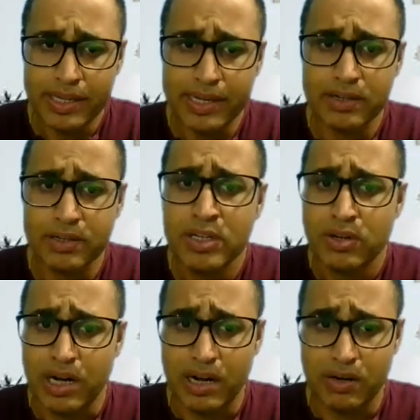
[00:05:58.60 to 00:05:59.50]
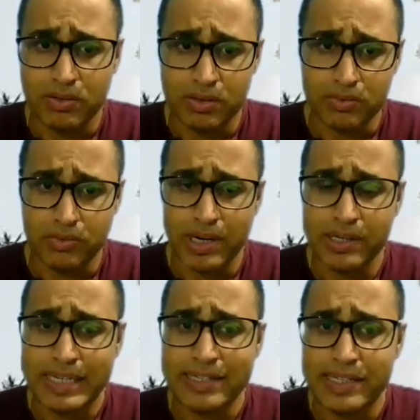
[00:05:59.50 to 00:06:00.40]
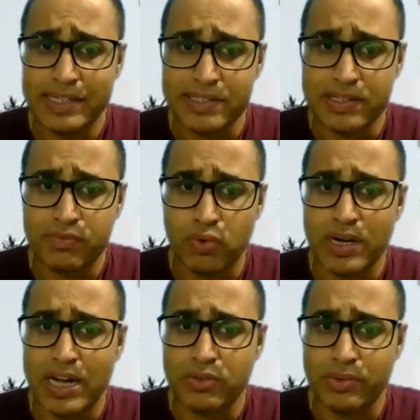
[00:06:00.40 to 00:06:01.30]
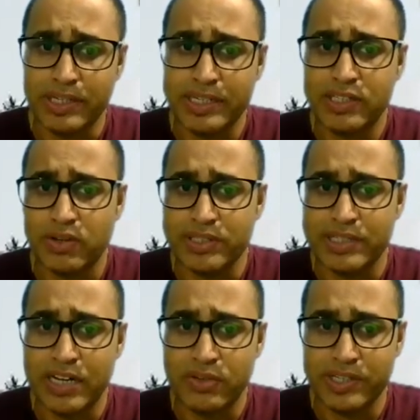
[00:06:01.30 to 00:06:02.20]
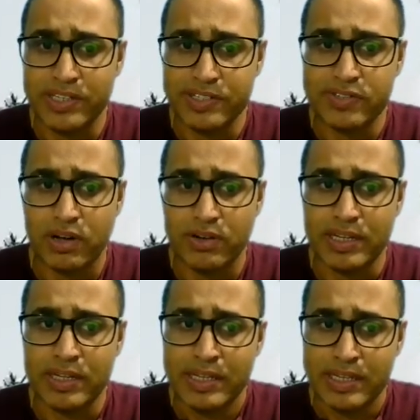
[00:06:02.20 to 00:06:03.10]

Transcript: Here 1/10, that is the 4,20,926 on